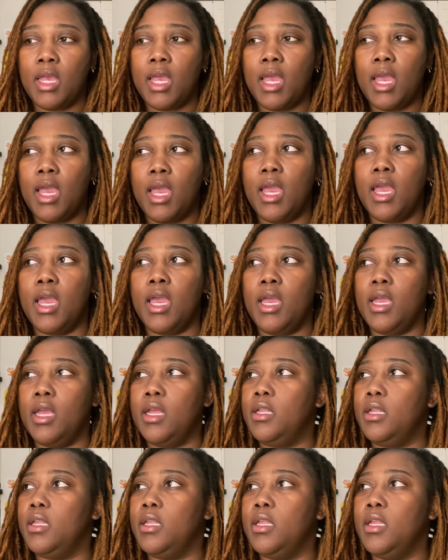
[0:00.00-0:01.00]

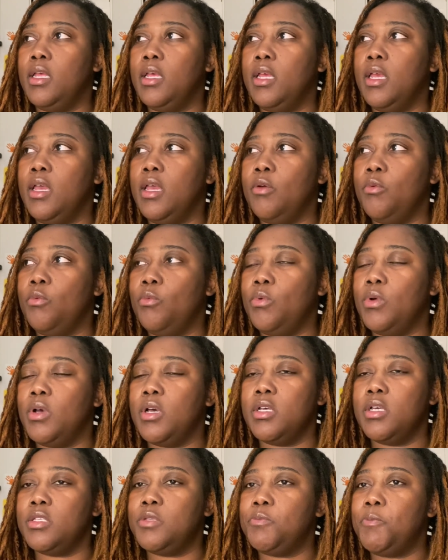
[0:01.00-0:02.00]
And it
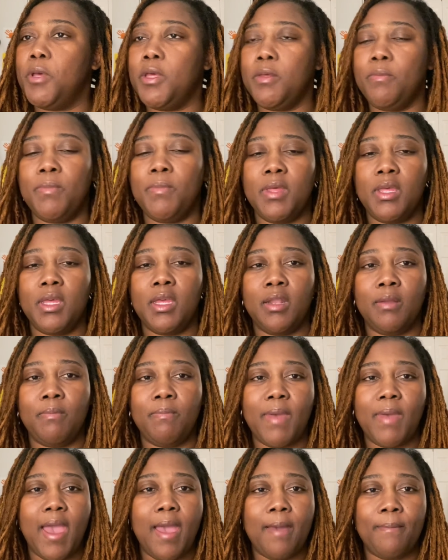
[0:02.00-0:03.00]
was putting me in a
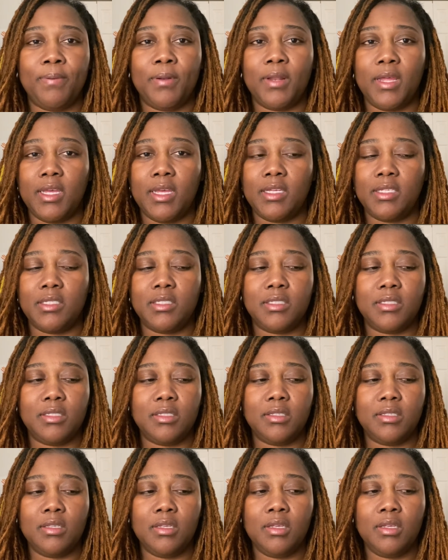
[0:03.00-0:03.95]
bad place.